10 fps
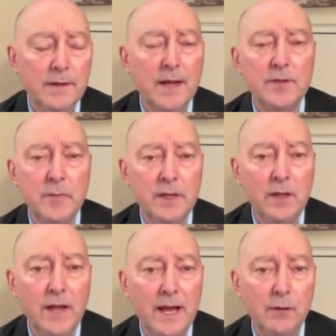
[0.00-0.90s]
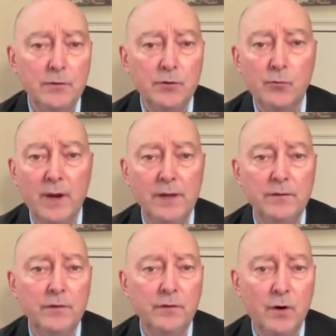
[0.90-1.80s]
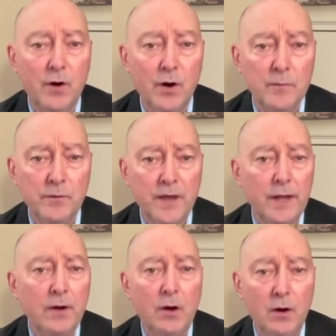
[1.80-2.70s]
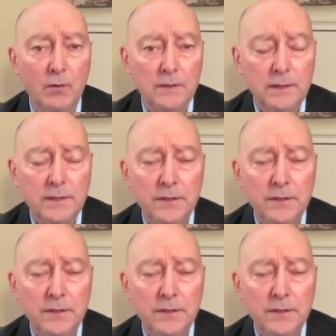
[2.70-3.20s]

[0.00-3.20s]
not to be allowed to raise his arms at all.